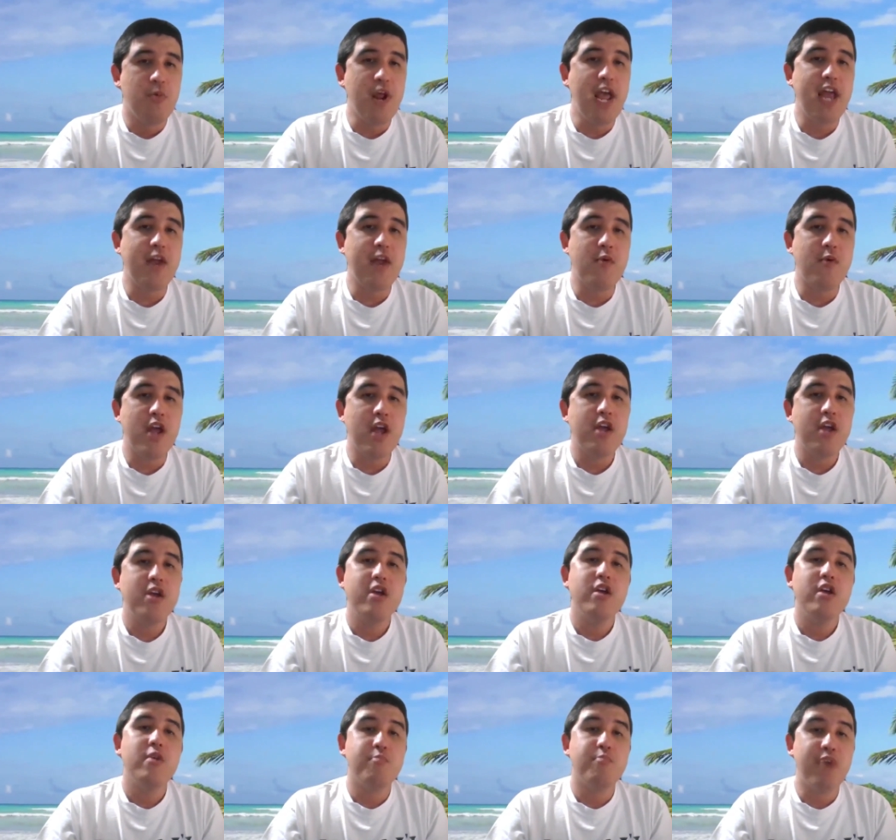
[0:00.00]
But
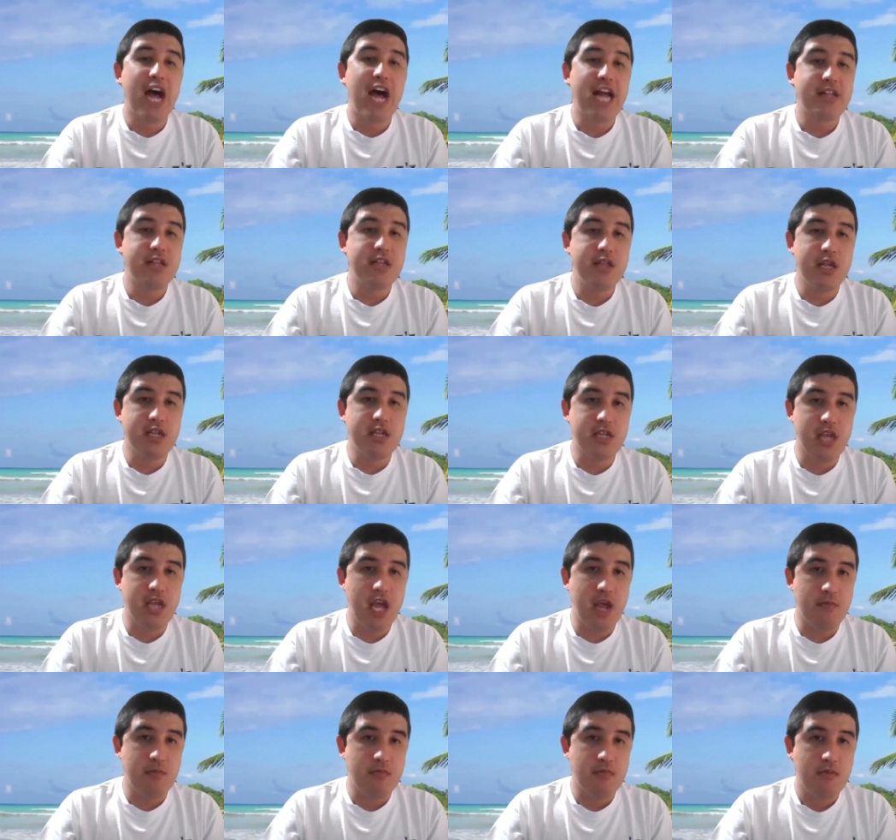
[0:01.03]
anyway, back to this
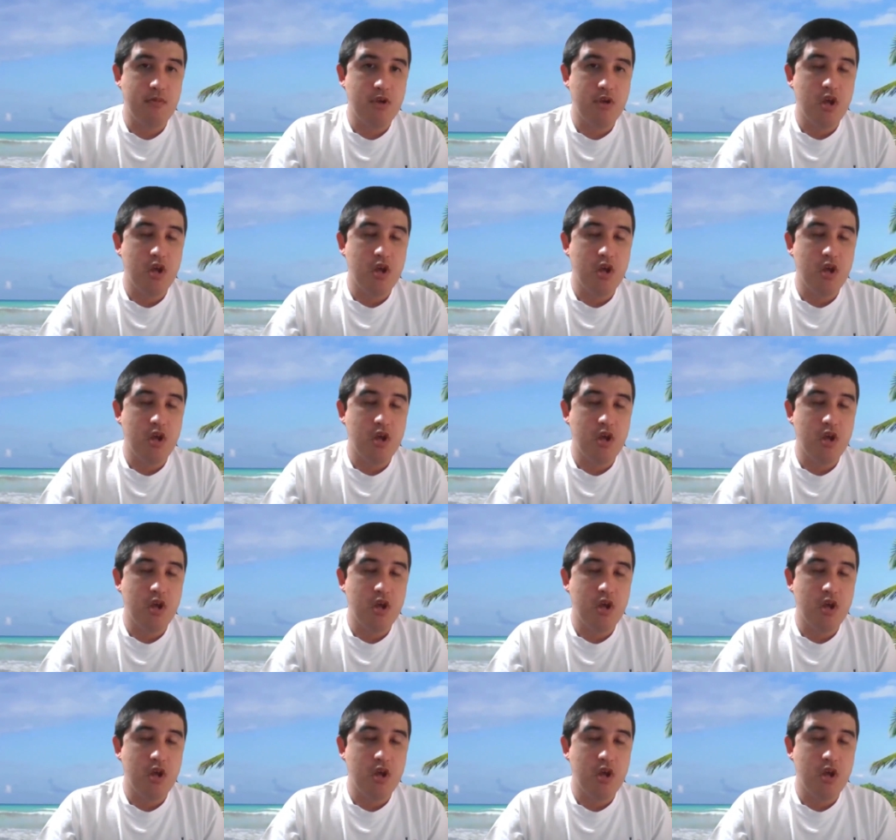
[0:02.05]
game.